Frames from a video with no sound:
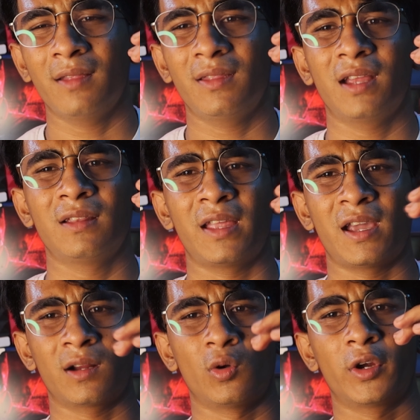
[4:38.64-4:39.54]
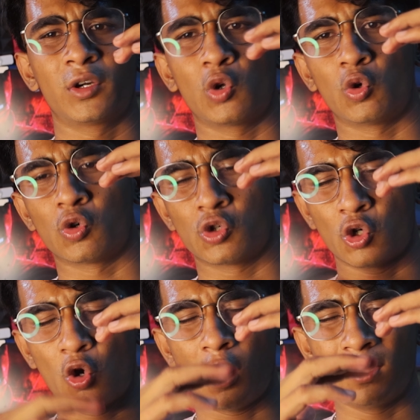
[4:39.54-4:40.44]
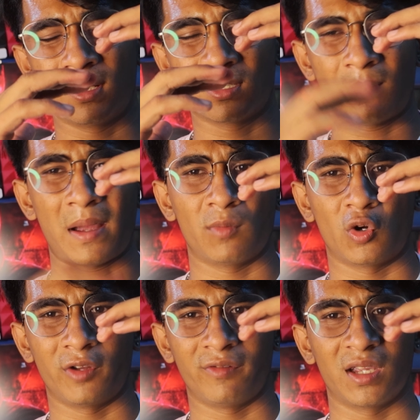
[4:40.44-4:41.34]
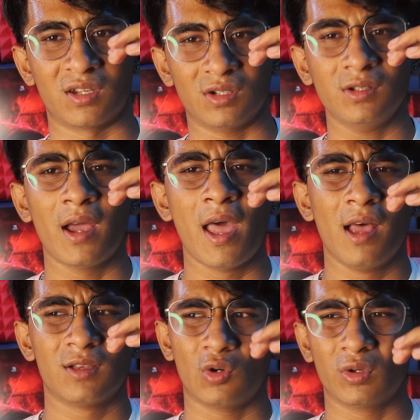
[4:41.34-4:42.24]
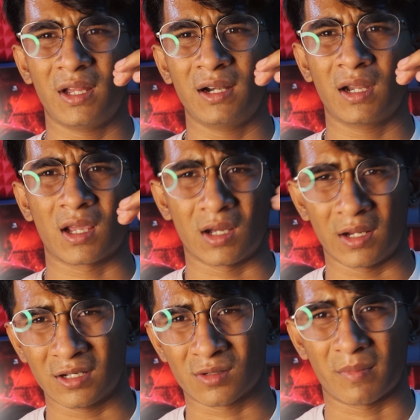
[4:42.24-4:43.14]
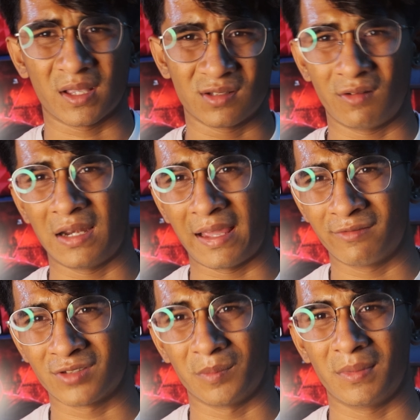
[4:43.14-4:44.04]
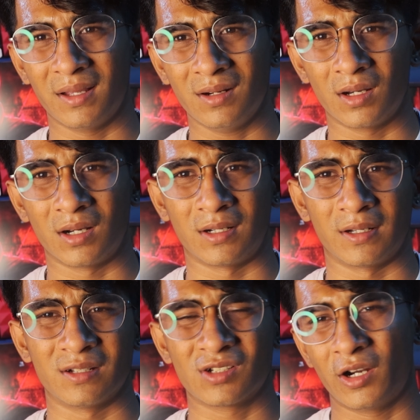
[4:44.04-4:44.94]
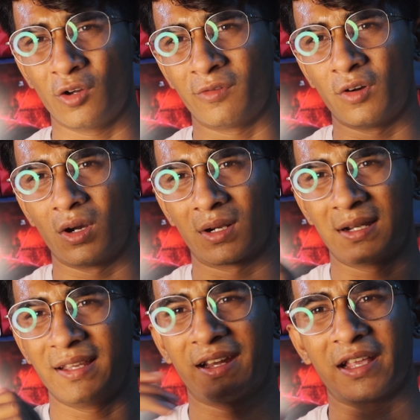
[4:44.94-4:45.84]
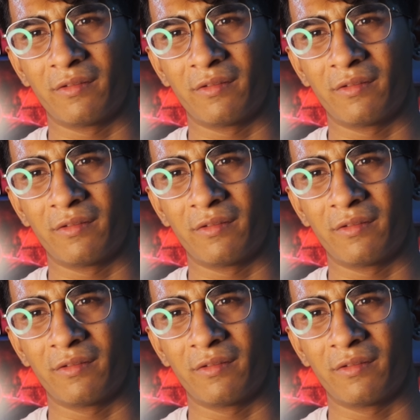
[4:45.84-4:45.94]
then they are going to show all the spam notifications, so that it makes our life simpler. Instead of clearing